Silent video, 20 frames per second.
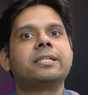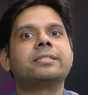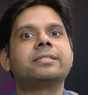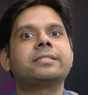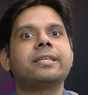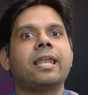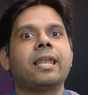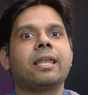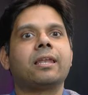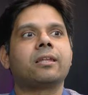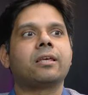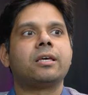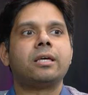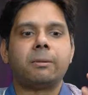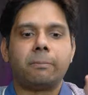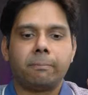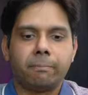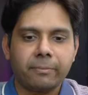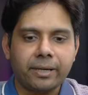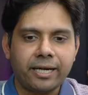cell,
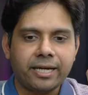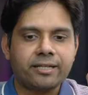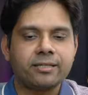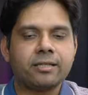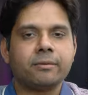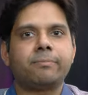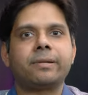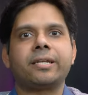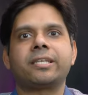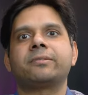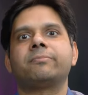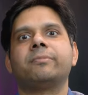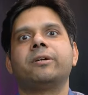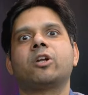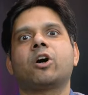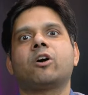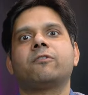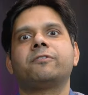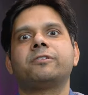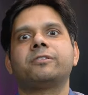meet the
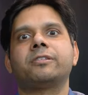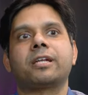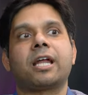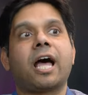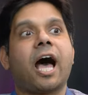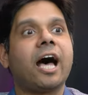placement officer,